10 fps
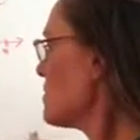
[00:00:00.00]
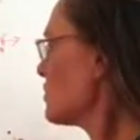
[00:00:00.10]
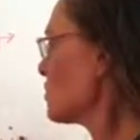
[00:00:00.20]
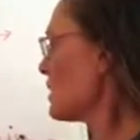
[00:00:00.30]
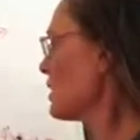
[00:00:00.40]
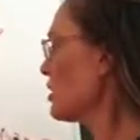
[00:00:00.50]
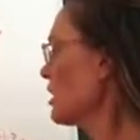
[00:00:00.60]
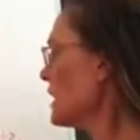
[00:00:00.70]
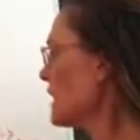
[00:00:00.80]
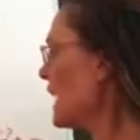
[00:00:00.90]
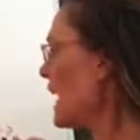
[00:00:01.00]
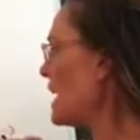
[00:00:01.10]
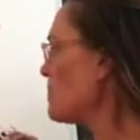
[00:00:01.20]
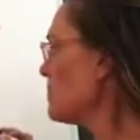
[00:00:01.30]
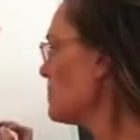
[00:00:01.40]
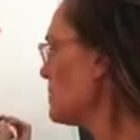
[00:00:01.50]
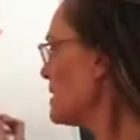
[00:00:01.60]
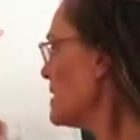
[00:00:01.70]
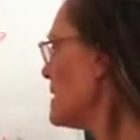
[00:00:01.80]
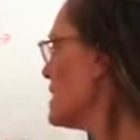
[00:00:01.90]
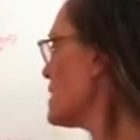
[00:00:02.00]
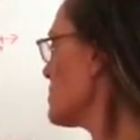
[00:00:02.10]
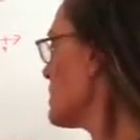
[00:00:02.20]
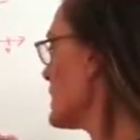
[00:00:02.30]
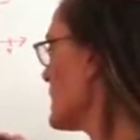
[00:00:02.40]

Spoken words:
So we're going to go like that. But